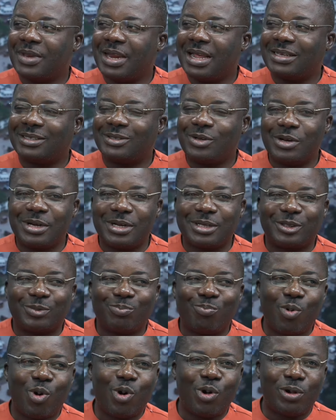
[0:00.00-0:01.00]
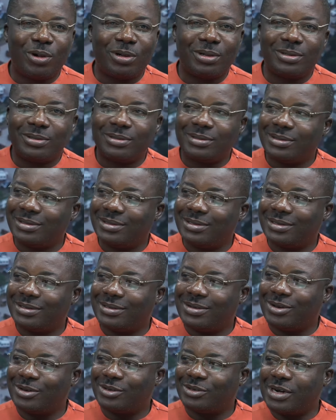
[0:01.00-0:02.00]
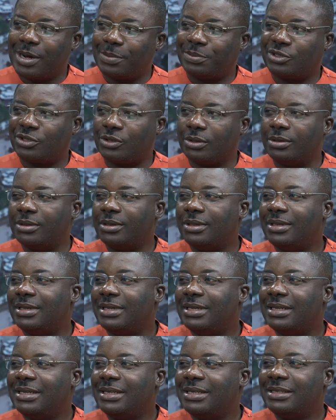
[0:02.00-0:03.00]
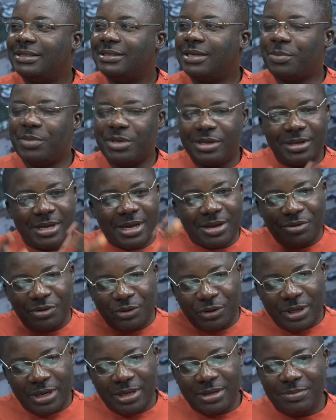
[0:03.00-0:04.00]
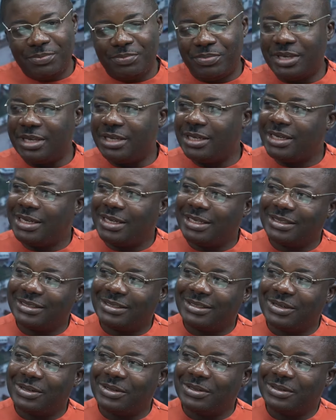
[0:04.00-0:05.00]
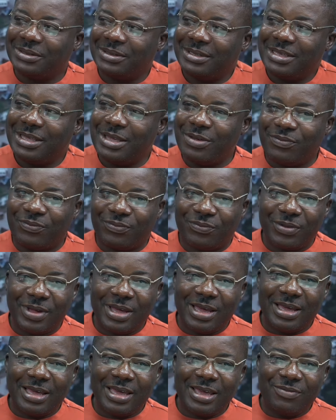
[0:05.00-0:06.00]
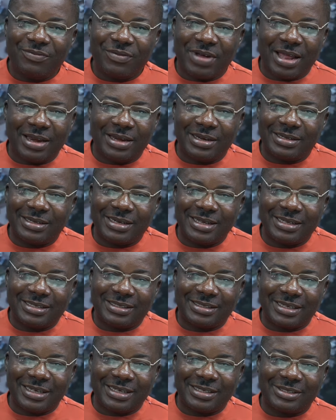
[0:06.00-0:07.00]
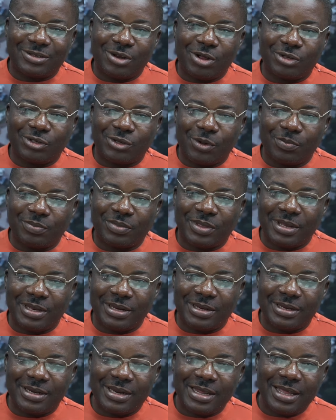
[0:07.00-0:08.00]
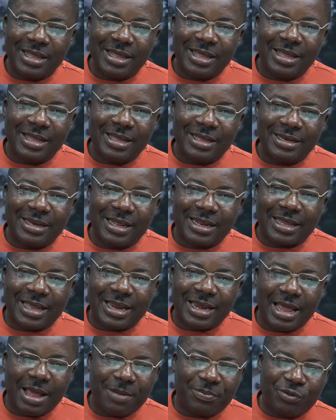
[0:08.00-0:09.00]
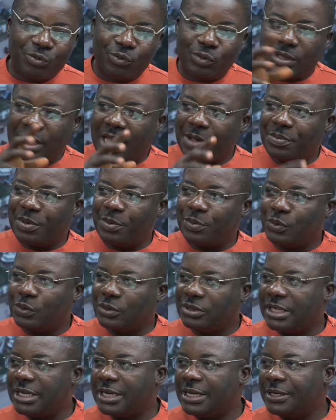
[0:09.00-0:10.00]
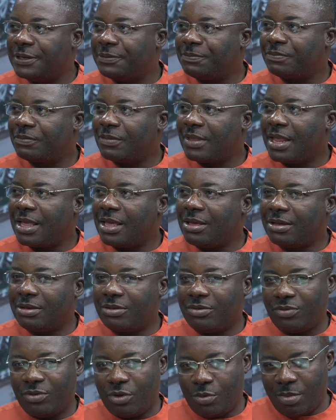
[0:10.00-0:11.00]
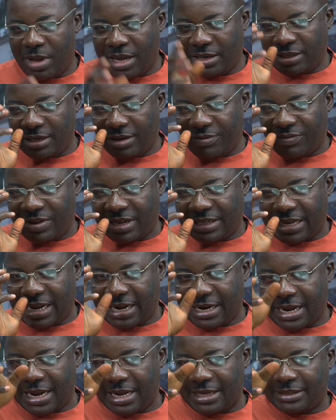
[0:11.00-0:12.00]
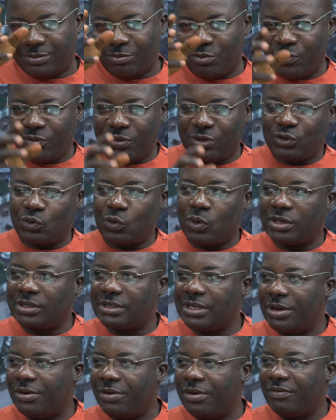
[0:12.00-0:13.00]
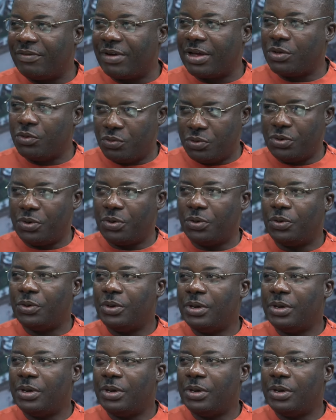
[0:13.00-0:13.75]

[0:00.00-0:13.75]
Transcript: It's not a small contraption. I mean, they're usually big. So and it's not something that can happen without people seeing. You imagine if a tanker is moving towards a river, you will